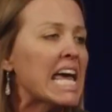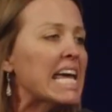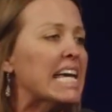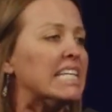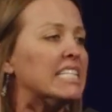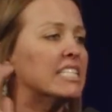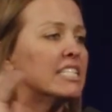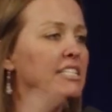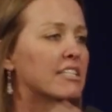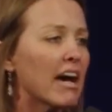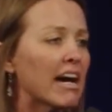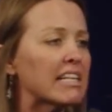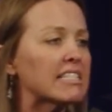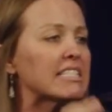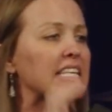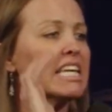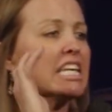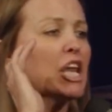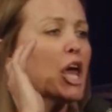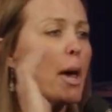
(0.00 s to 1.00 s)
it
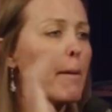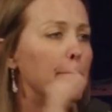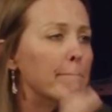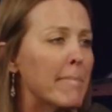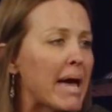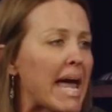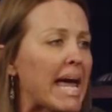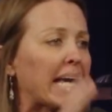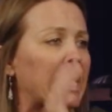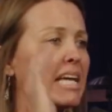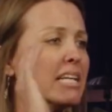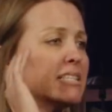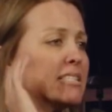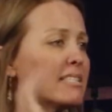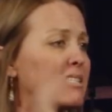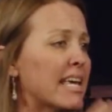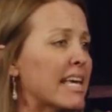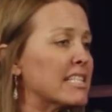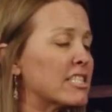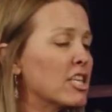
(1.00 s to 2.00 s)
doesn't make
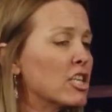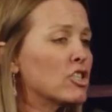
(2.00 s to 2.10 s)
sense.